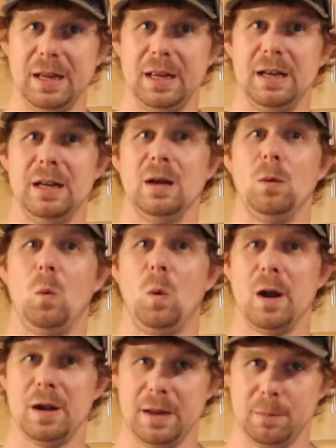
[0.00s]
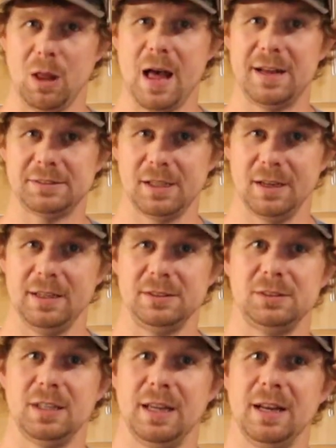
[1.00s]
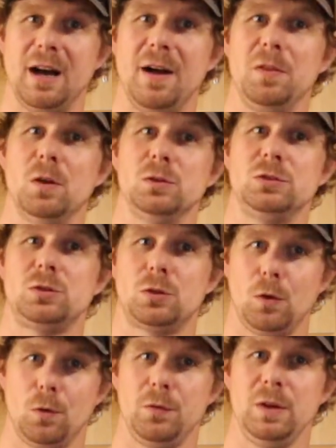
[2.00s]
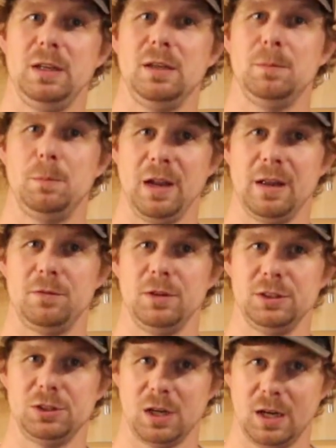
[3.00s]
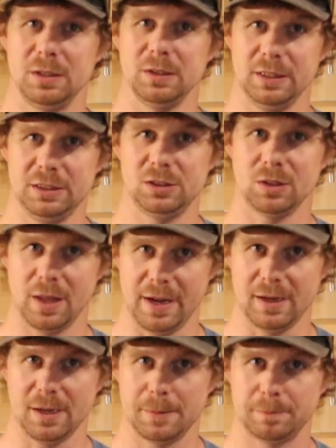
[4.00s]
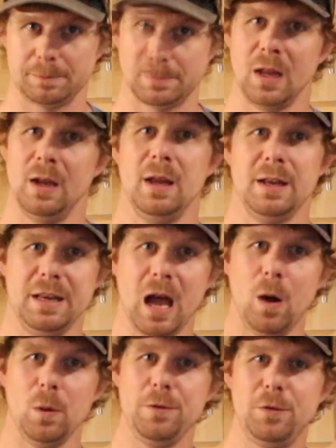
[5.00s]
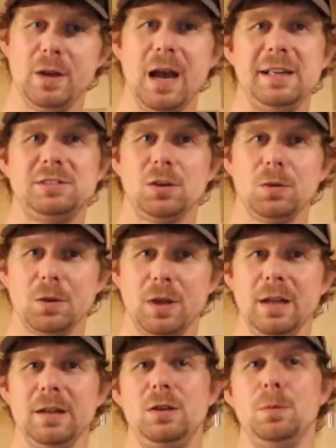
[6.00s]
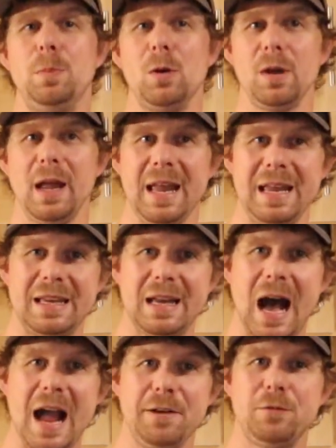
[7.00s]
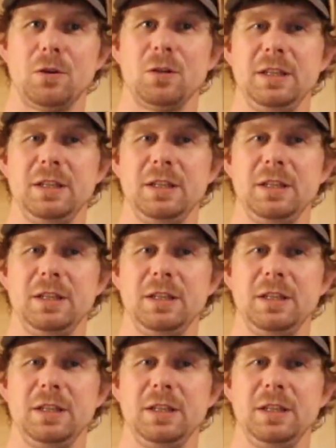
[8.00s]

in. What a blast it is to get on those trophy panfish on Leech Lake. Now, if you guys are looking to book a guide for